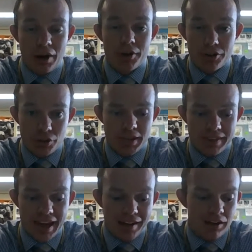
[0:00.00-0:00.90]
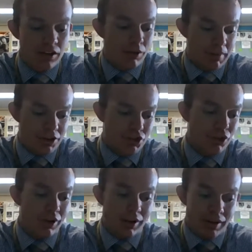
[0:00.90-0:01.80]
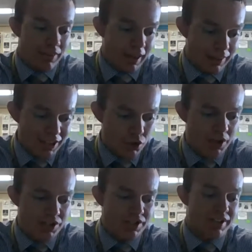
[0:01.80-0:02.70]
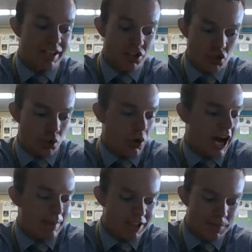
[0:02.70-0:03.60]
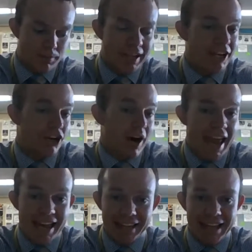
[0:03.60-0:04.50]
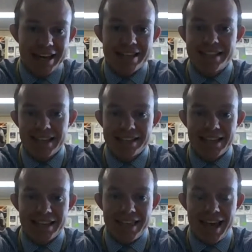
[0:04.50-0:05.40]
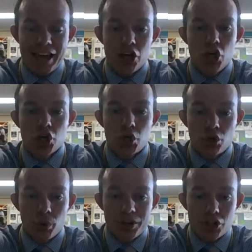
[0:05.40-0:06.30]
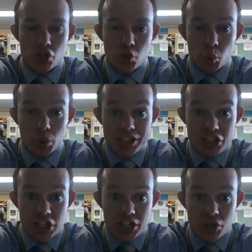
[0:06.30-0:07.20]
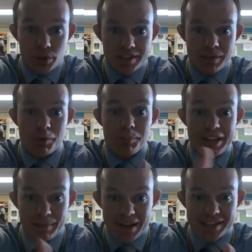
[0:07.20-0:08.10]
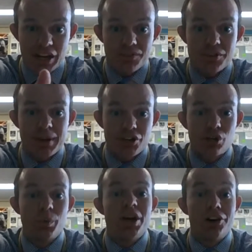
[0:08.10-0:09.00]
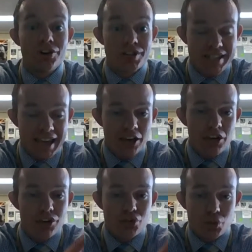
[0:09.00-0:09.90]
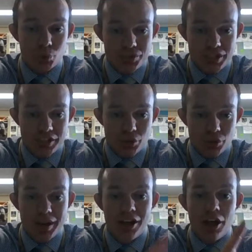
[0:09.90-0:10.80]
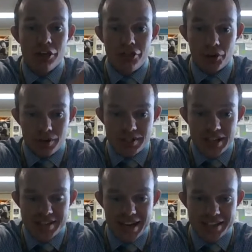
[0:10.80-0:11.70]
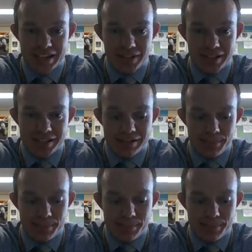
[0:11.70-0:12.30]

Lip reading: you're doing that, make sure, and each question is going to say describe, explain, or analyze, things like that. You're going to Schoology to do this. I'm repeating myself to make sure we understand. Schoology to do it, Thursday's activities,